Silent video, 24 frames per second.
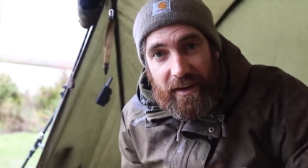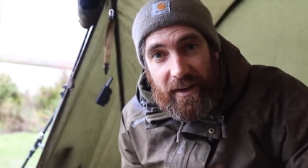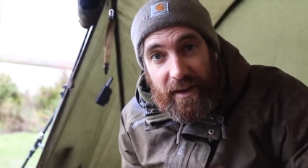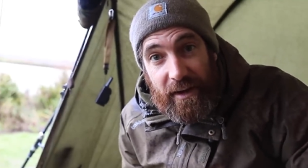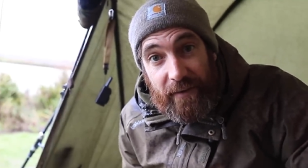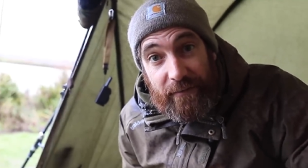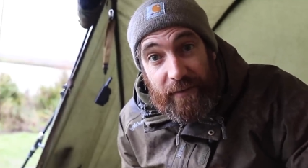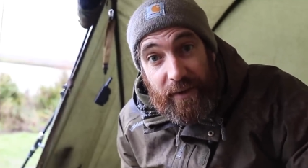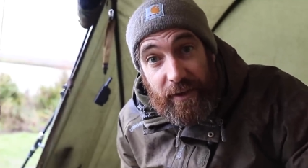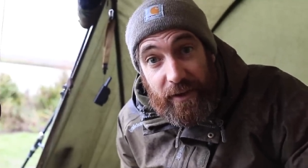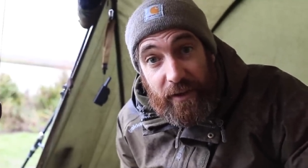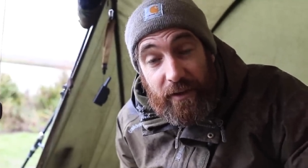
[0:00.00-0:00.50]

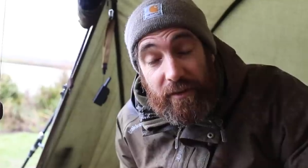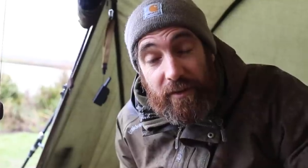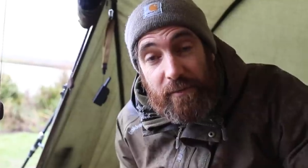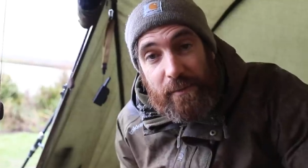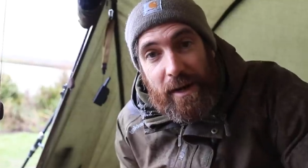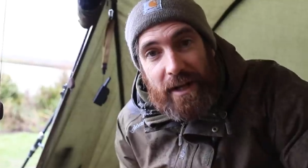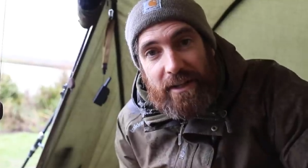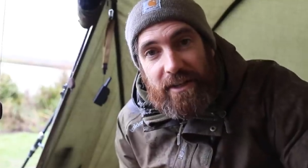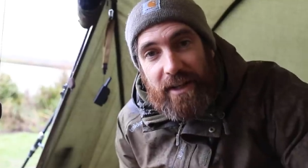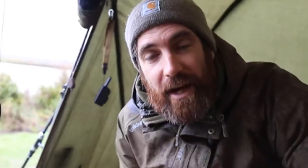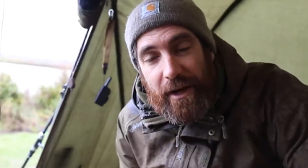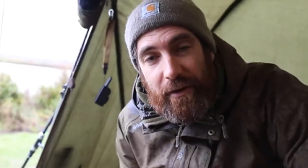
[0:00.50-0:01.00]
If you're new to
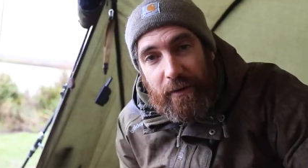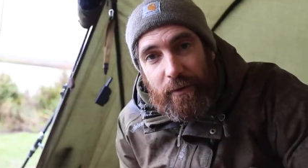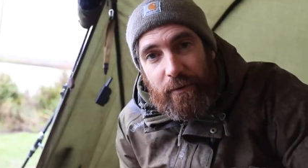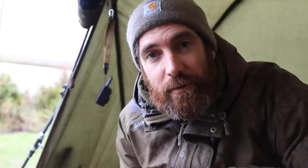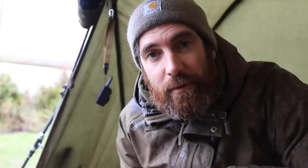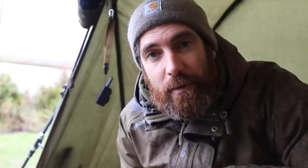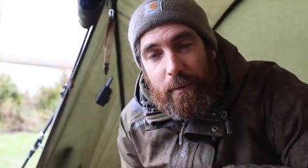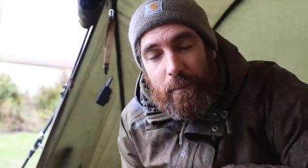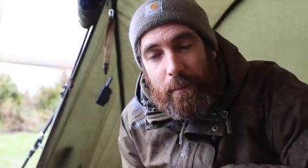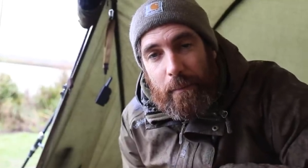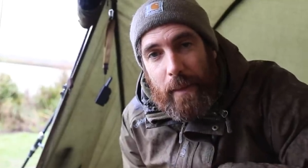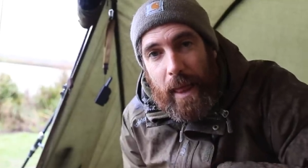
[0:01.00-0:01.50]
my channel
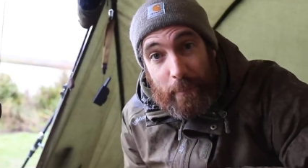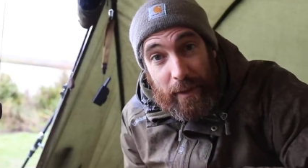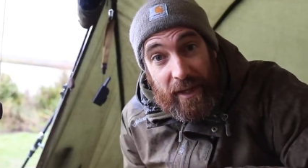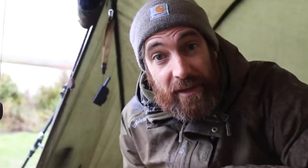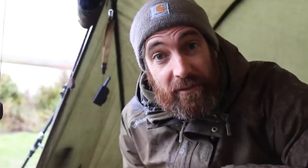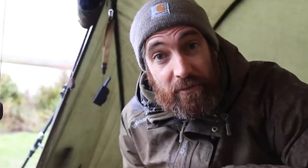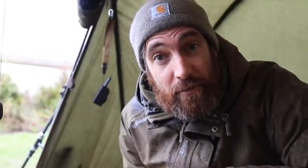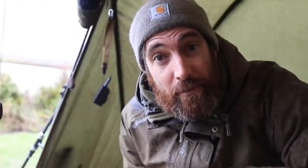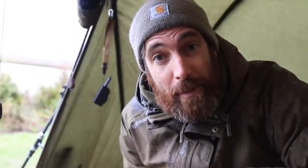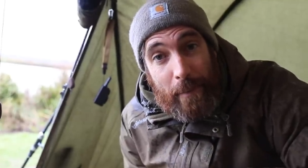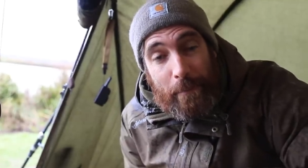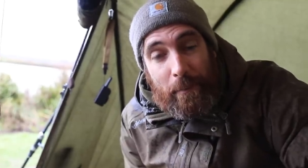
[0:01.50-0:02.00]

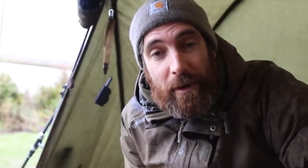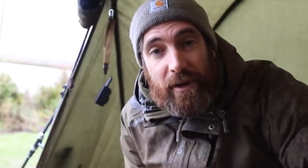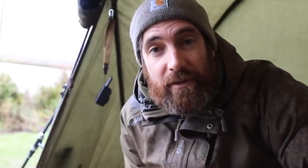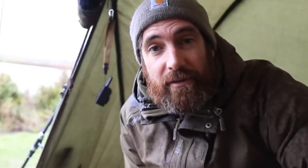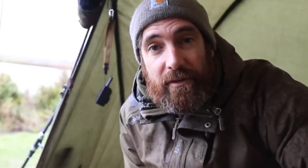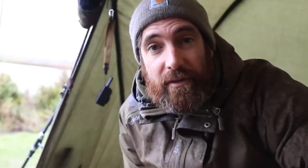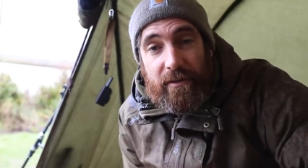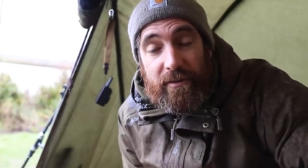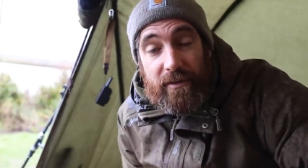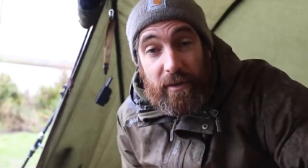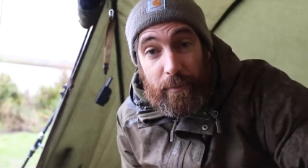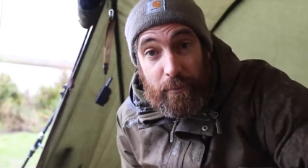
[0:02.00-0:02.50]
please remember
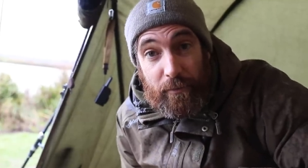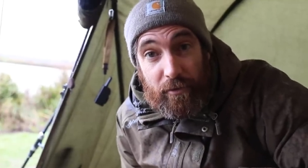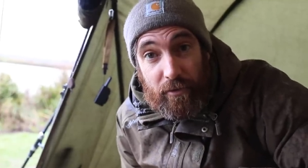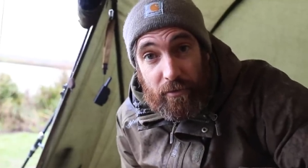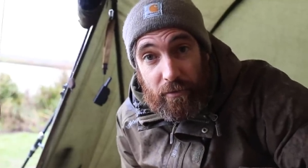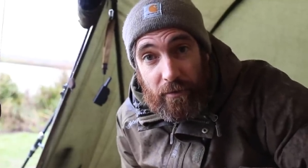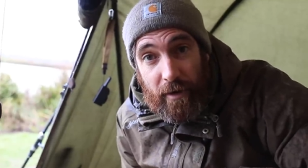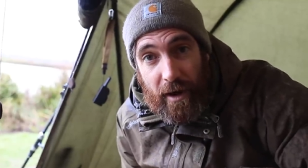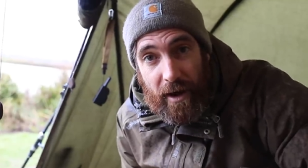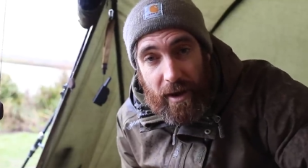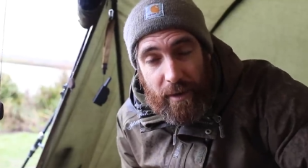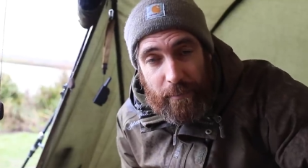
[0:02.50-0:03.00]
to
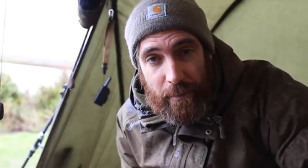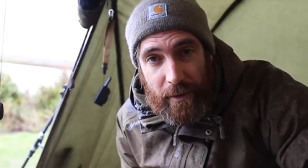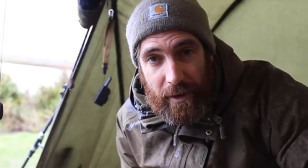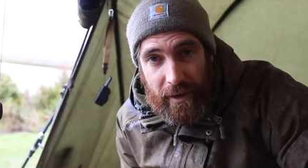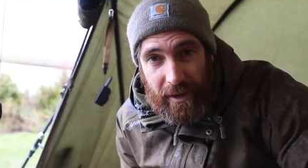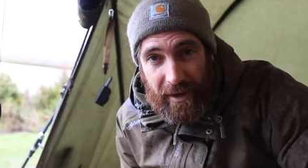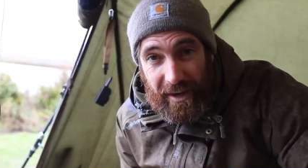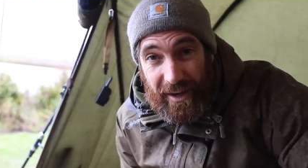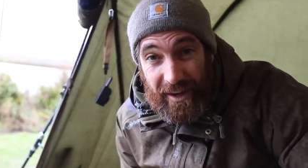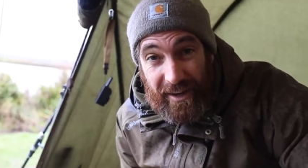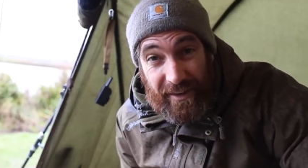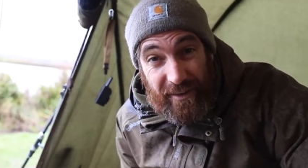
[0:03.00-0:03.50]
subscribe.
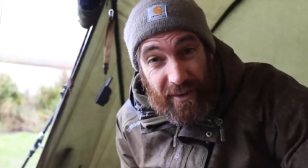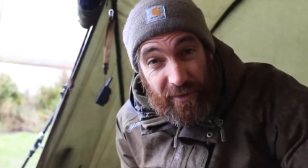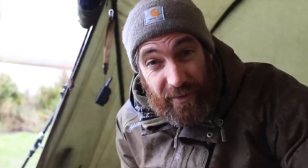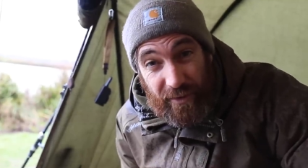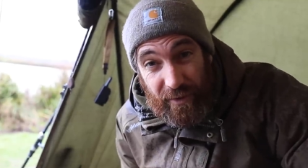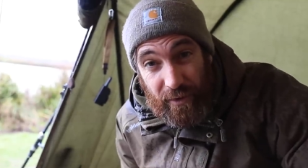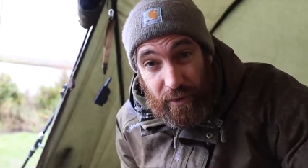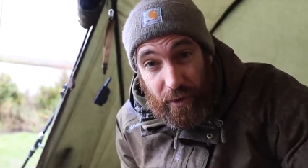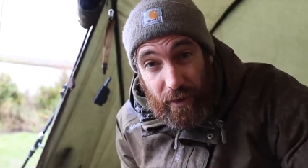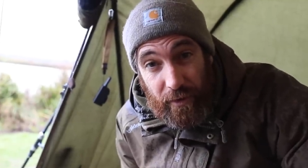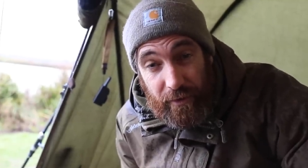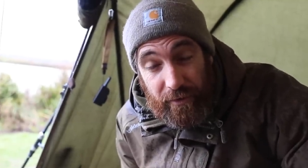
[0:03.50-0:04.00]
It doesn't
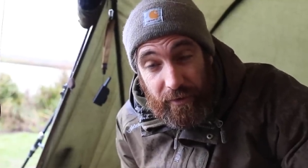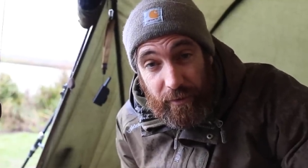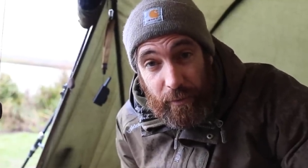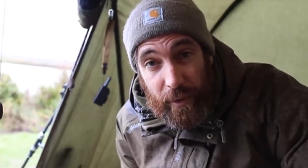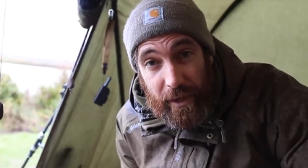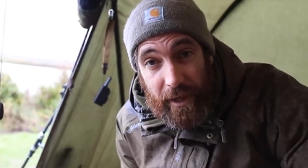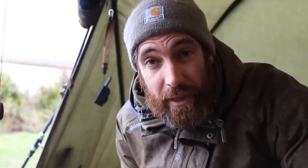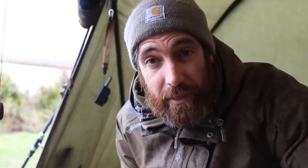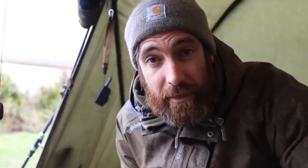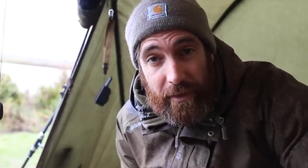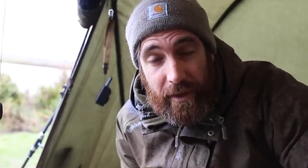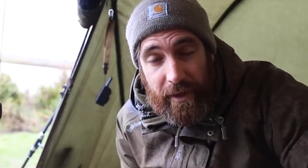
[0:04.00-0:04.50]
cost you
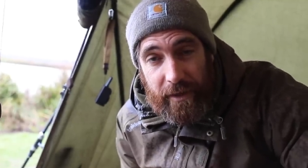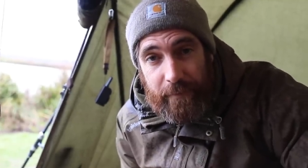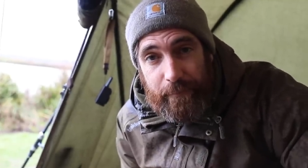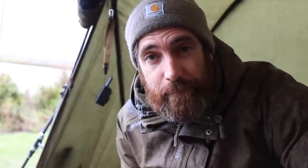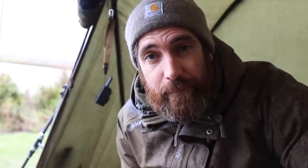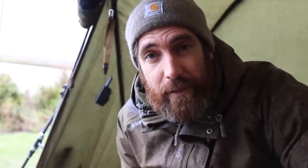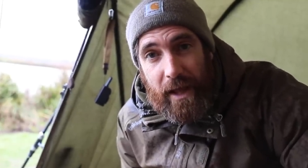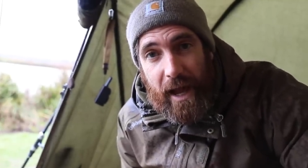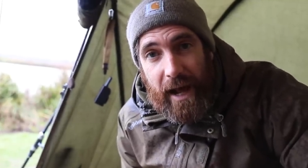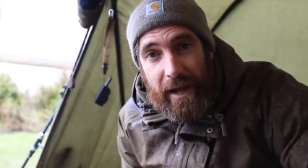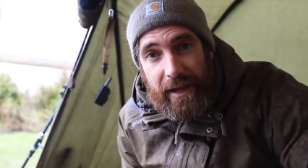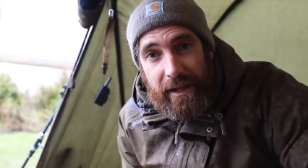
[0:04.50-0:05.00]
anything
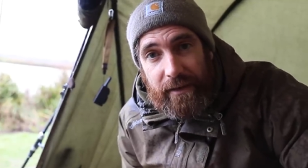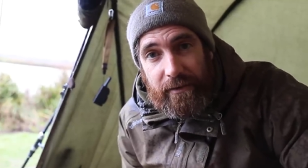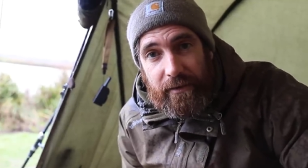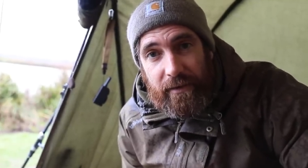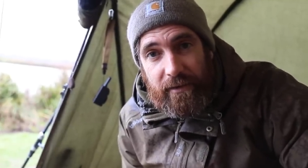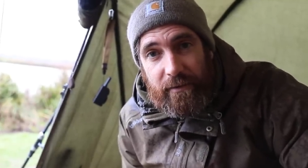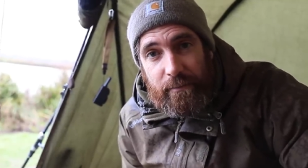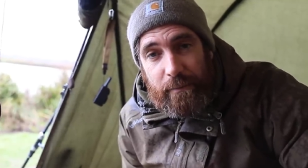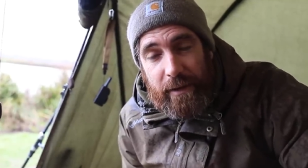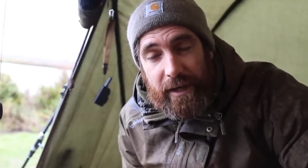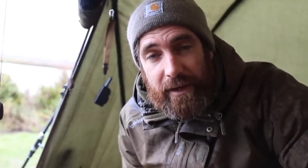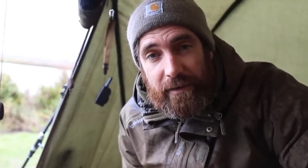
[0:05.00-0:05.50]
and it
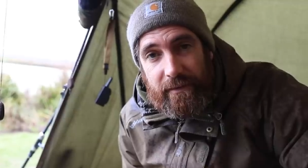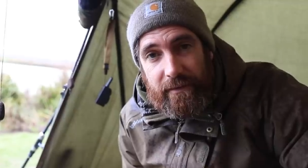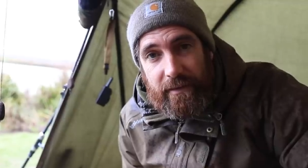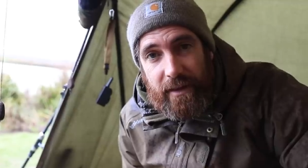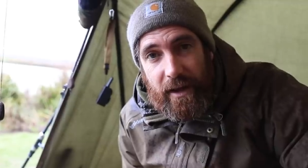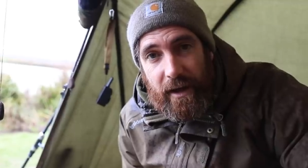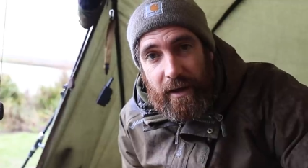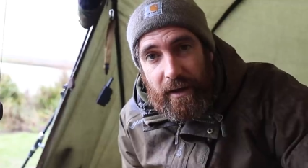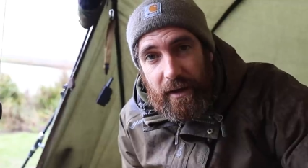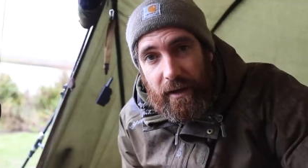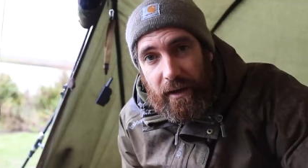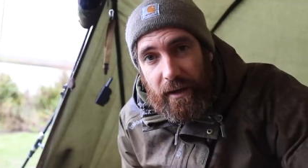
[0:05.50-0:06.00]
just means
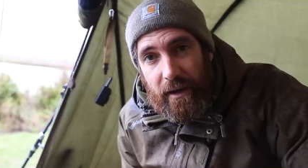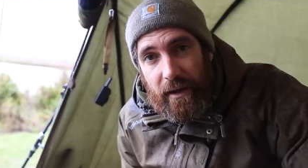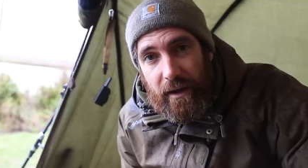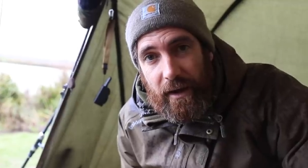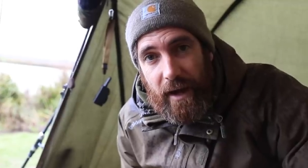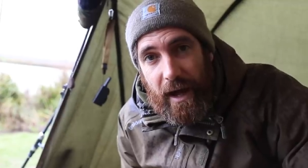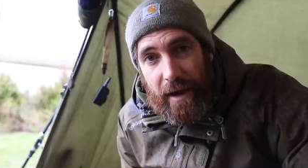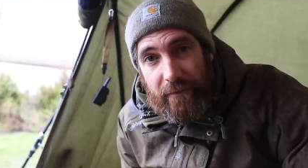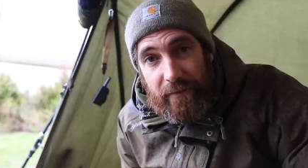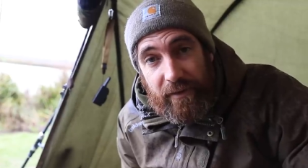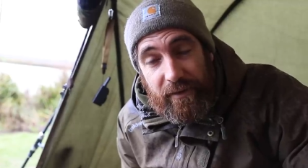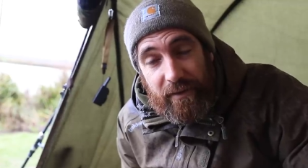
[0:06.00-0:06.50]
that
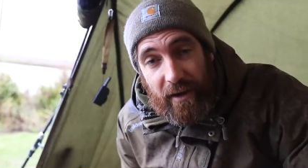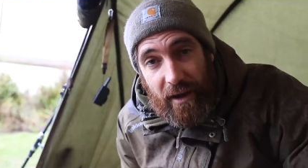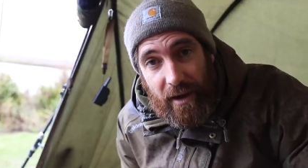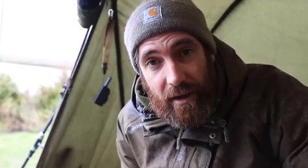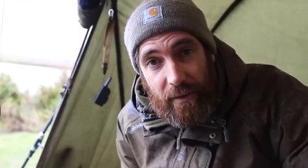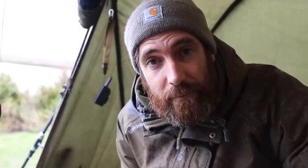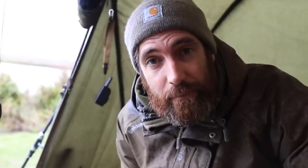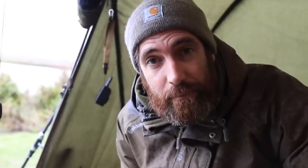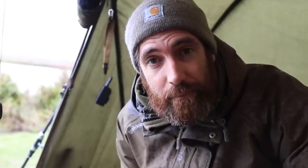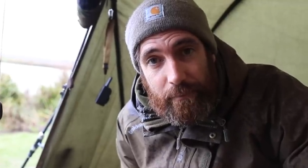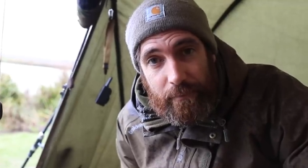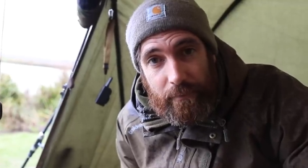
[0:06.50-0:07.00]
every
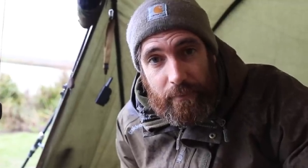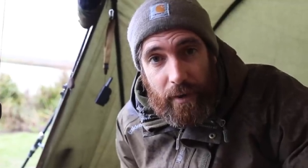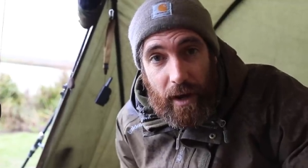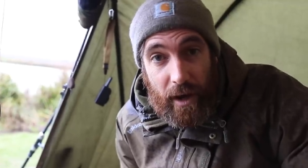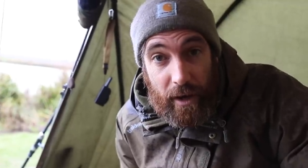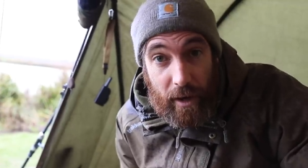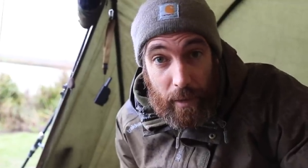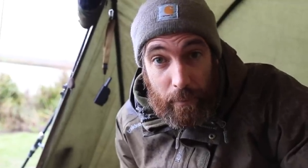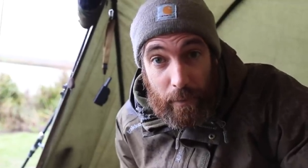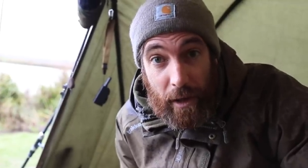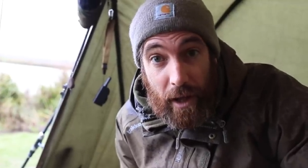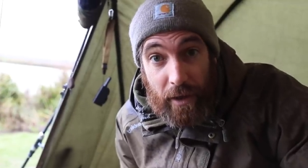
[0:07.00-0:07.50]
time
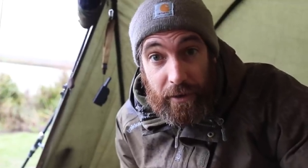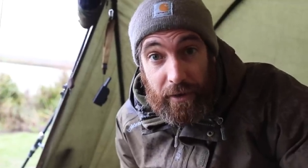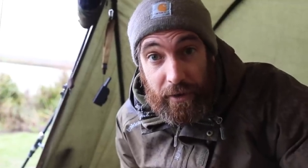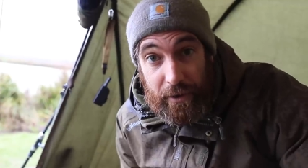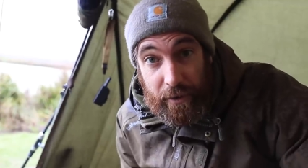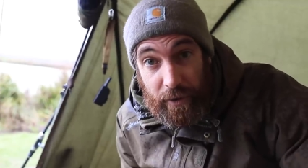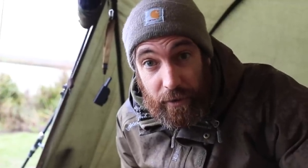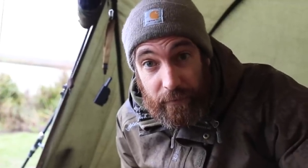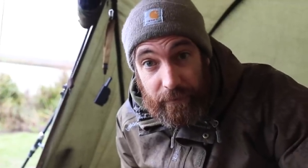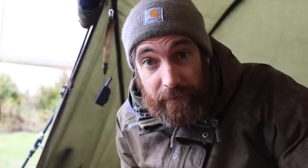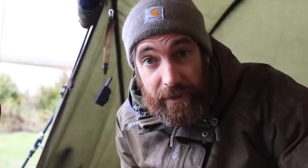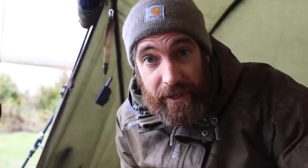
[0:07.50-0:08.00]
I upload a
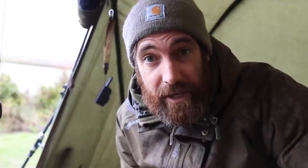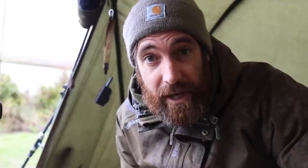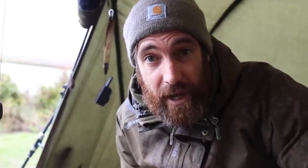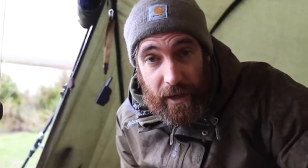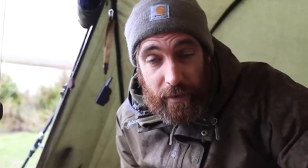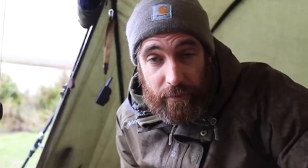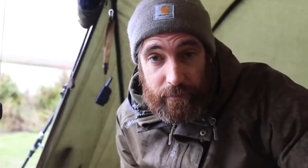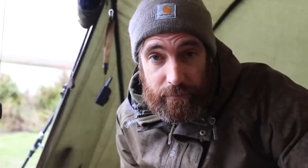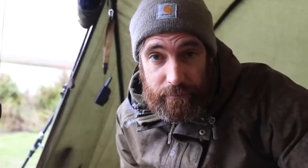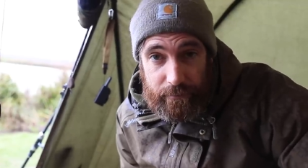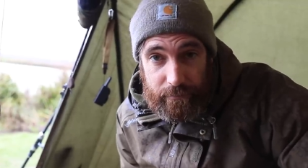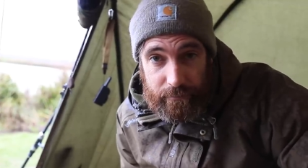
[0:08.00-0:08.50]
new
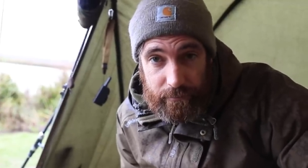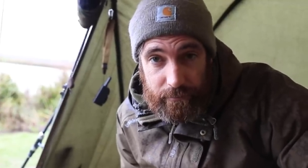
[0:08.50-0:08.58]
video